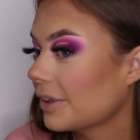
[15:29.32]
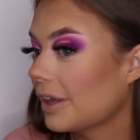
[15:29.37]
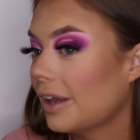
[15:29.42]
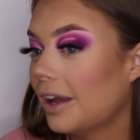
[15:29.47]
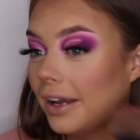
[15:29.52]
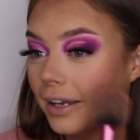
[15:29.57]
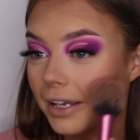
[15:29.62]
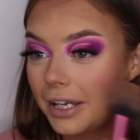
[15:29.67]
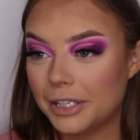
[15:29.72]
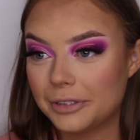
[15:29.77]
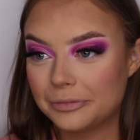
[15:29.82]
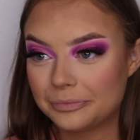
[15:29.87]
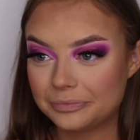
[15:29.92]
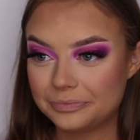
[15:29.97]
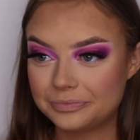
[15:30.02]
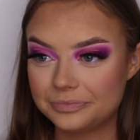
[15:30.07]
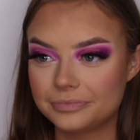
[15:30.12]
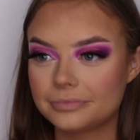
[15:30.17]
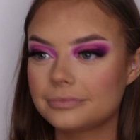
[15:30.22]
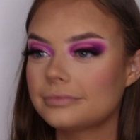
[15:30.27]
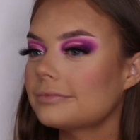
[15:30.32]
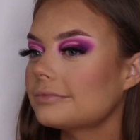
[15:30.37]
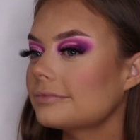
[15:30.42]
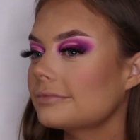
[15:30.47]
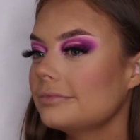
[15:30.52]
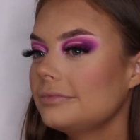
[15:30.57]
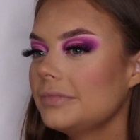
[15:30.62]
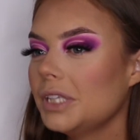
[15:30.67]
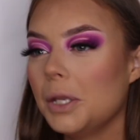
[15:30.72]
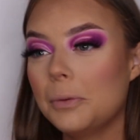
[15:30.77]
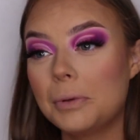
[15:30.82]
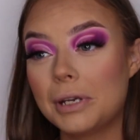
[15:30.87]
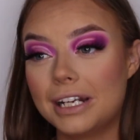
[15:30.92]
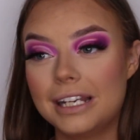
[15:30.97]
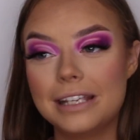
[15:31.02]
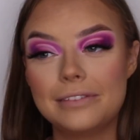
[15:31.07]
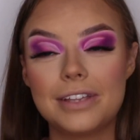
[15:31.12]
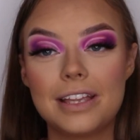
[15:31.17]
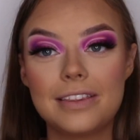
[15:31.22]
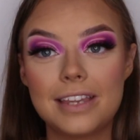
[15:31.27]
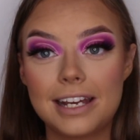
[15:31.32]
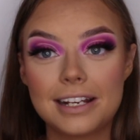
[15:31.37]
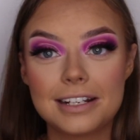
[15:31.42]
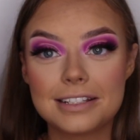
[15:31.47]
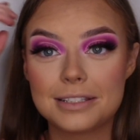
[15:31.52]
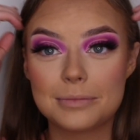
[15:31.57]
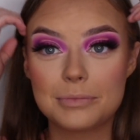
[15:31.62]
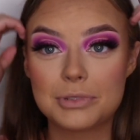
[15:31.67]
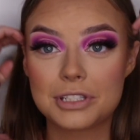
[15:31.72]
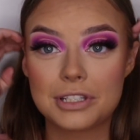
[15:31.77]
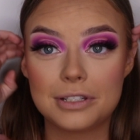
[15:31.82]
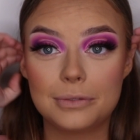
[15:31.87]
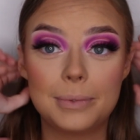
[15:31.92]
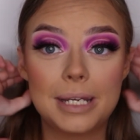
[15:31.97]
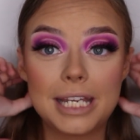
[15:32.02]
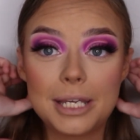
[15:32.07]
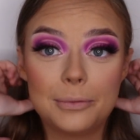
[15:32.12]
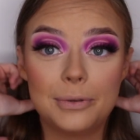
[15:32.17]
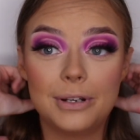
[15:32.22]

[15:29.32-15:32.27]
Okay. I'm gonna leave that there because I'm just gonna make it